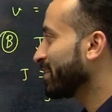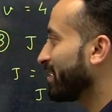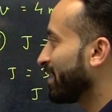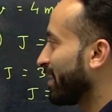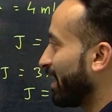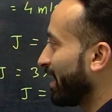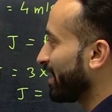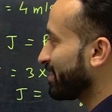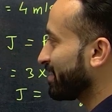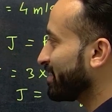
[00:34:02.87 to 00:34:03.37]

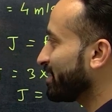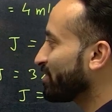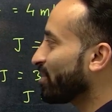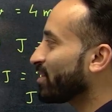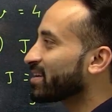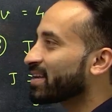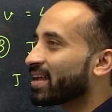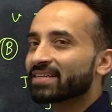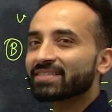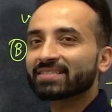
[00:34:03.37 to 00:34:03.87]
Are they not
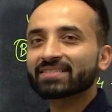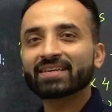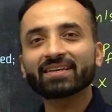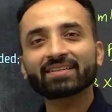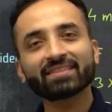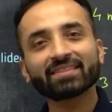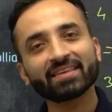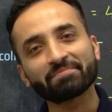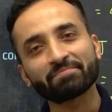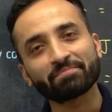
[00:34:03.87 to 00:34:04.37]
asking
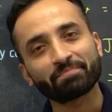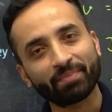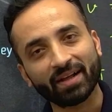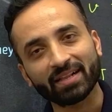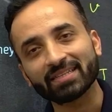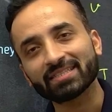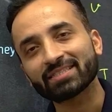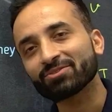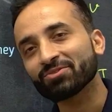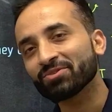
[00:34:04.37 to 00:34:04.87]
the
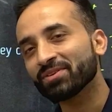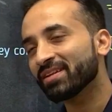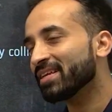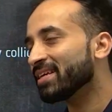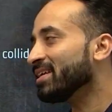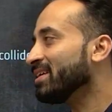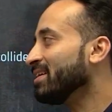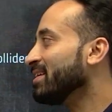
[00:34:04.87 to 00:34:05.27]
impulse only?